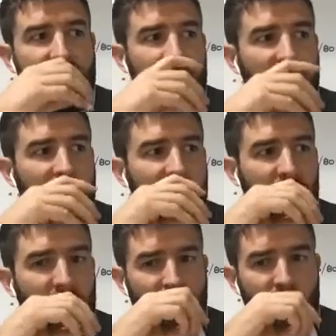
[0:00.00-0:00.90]
year,
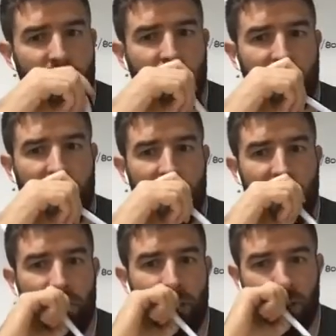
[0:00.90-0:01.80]
because we're in
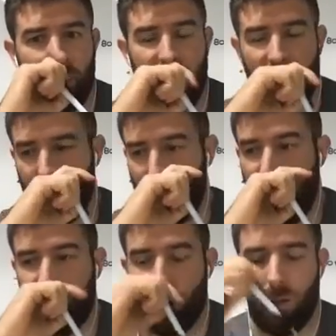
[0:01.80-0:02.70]
lockdown, luckily we
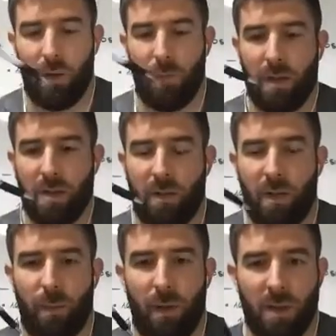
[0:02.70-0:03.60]
had a pull-up bar, so we
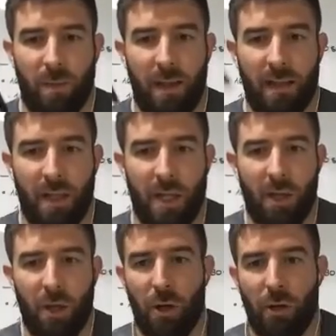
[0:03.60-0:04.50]
did pull-ups, but I did it
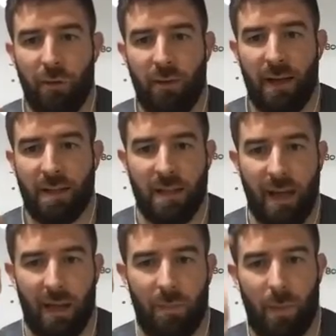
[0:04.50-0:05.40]
no vest
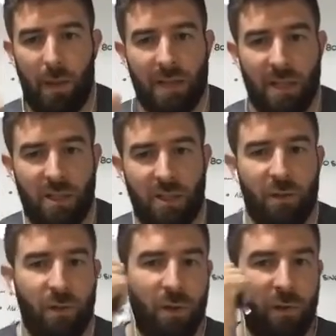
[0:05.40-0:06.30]
and partitioned
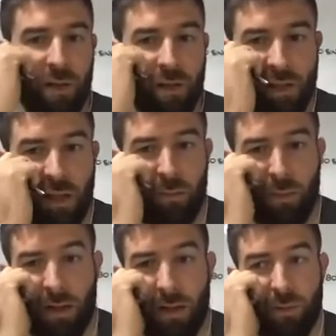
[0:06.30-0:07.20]
for the first time,
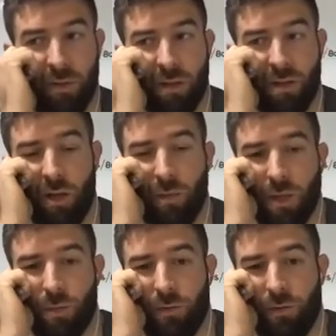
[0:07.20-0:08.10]
and that was so
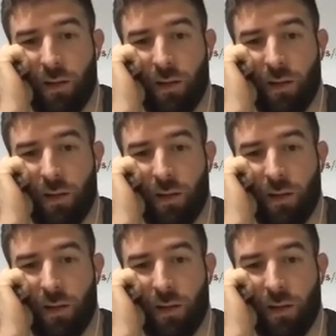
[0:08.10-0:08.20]
much more fun.